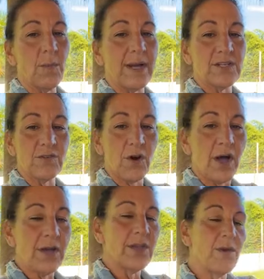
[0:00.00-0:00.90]
you so much for
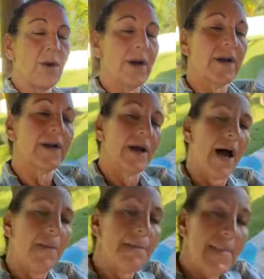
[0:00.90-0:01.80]
all your
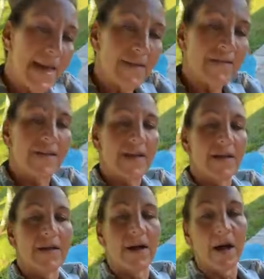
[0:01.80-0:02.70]

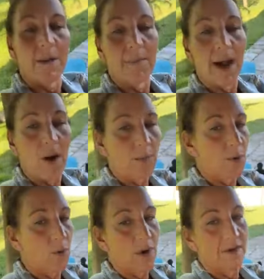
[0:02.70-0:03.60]
amazing
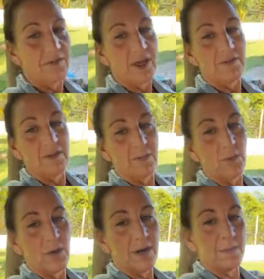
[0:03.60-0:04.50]
outpour of love and
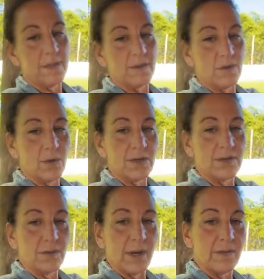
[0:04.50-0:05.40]
support. It means the
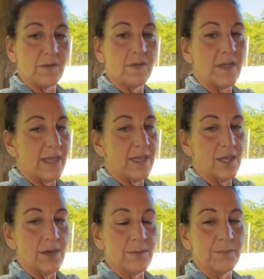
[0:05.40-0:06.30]
world to us.
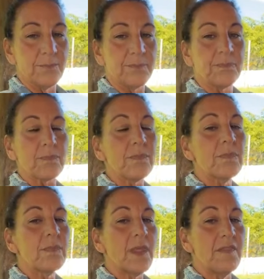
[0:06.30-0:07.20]
Thank
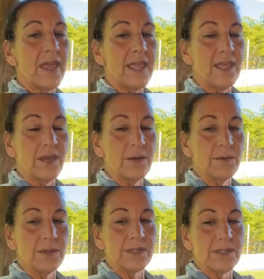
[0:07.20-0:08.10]

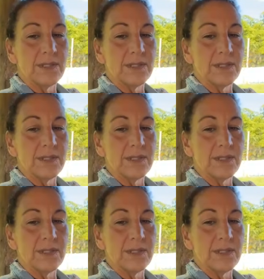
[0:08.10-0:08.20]
you.